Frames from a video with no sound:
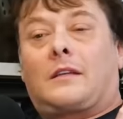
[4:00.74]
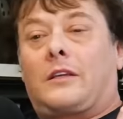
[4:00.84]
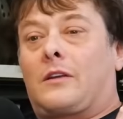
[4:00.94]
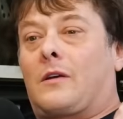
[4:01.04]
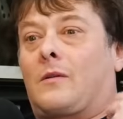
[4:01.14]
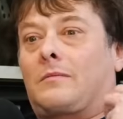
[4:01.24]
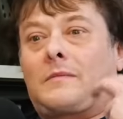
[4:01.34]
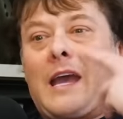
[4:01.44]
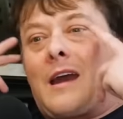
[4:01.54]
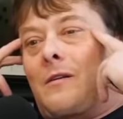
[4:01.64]
you
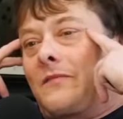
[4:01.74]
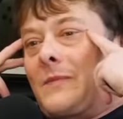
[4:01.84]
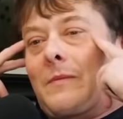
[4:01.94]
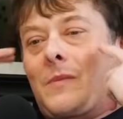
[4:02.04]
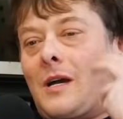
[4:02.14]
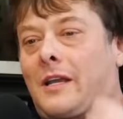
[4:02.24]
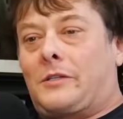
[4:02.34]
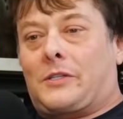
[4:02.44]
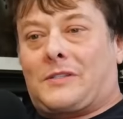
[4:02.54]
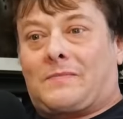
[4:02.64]
know, out of my
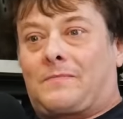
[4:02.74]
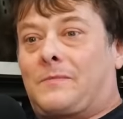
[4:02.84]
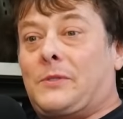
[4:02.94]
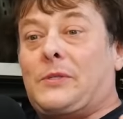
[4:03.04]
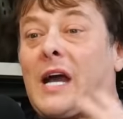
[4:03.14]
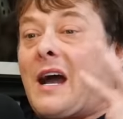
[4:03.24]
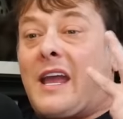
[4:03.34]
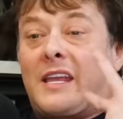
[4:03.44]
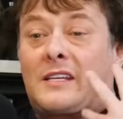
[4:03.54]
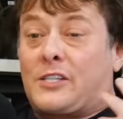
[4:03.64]
mind, just
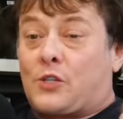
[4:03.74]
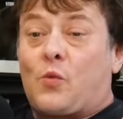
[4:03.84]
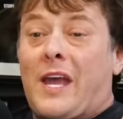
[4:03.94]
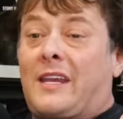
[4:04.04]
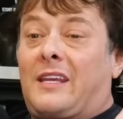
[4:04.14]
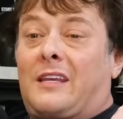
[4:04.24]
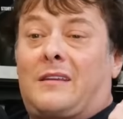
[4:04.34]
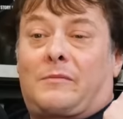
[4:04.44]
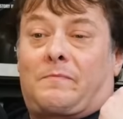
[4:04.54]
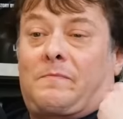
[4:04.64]
dying,
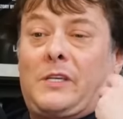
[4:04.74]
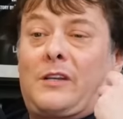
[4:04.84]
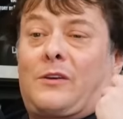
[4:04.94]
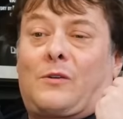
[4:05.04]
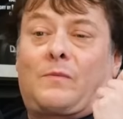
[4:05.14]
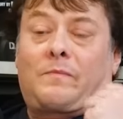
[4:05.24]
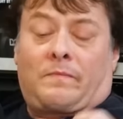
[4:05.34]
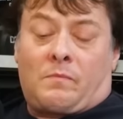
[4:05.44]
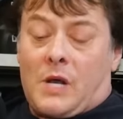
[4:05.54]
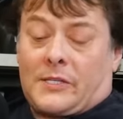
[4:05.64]
sweating, you know,
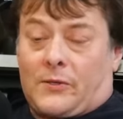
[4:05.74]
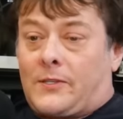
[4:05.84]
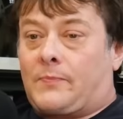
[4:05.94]
muscle